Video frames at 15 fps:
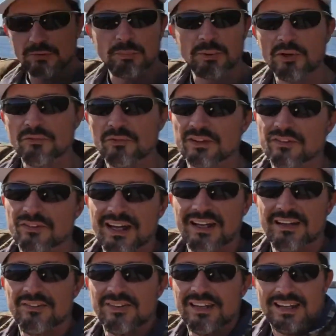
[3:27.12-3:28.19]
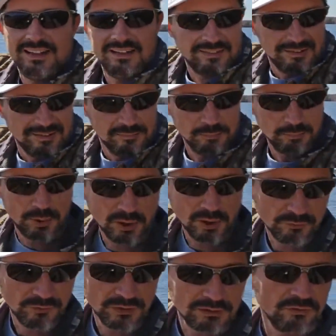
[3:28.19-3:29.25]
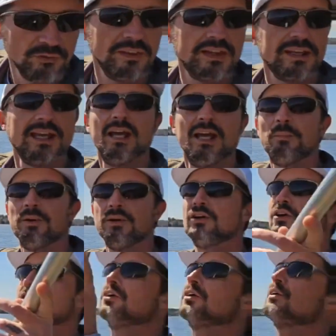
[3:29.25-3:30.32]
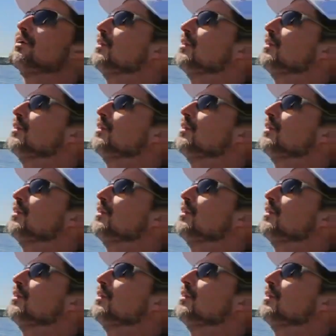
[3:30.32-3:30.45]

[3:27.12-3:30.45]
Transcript: perfect size, guys. Perfect for the camp and cook.